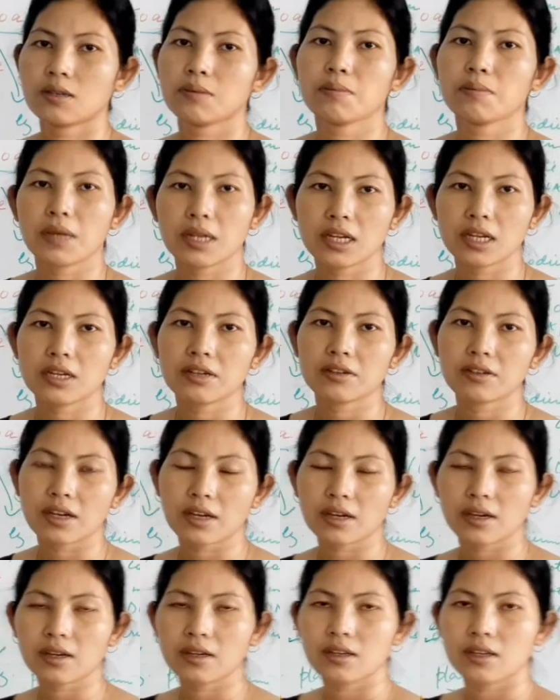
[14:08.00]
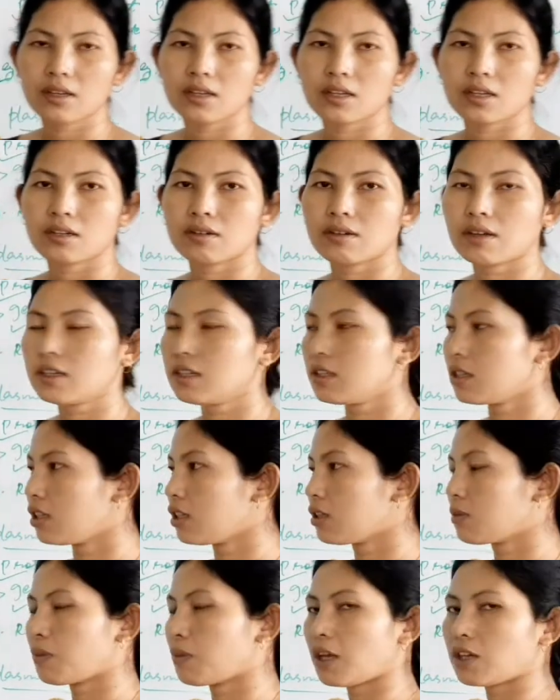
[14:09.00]
malaria, right?
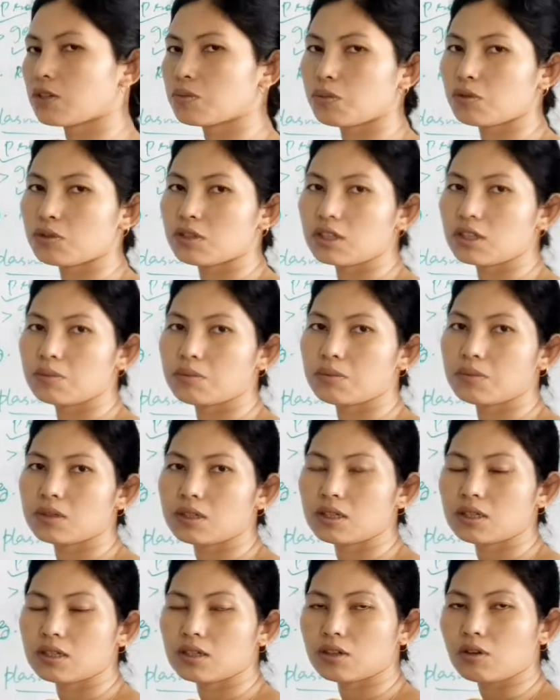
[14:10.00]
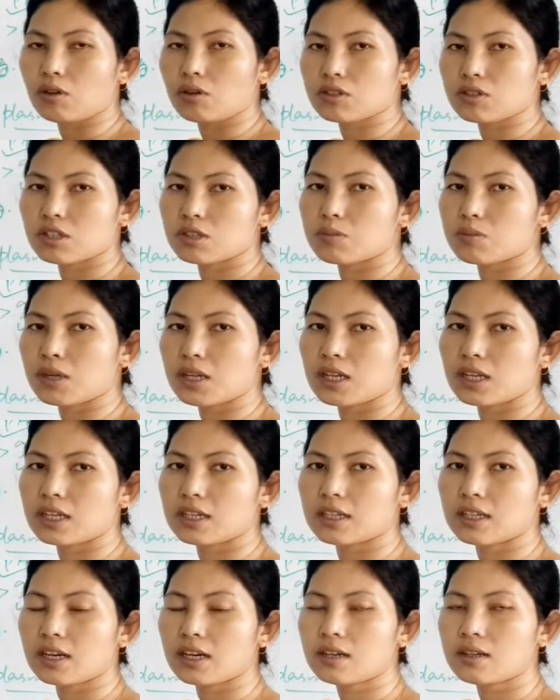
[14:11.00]
This Plasmodium causes
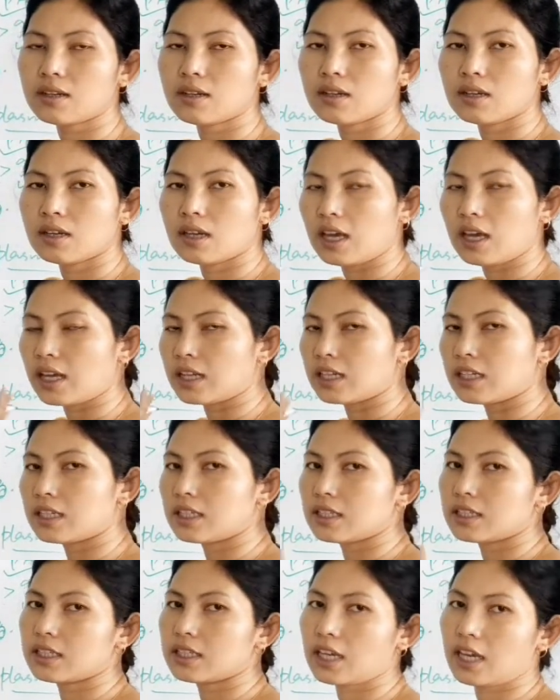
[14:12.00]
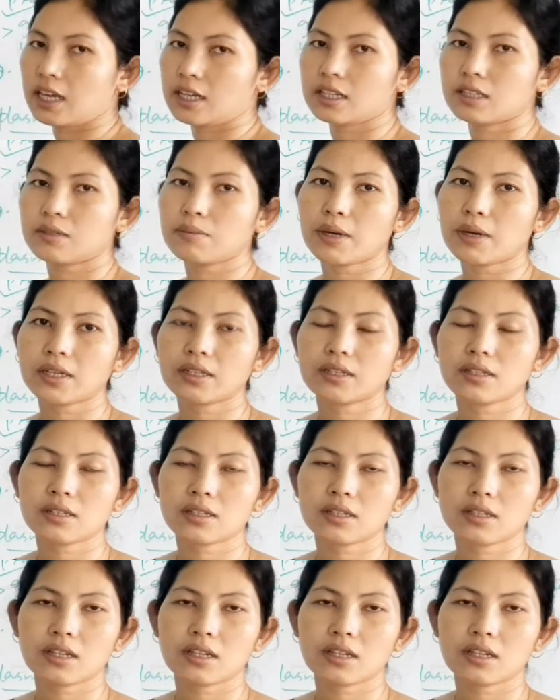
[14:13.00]
malaria and it is carried by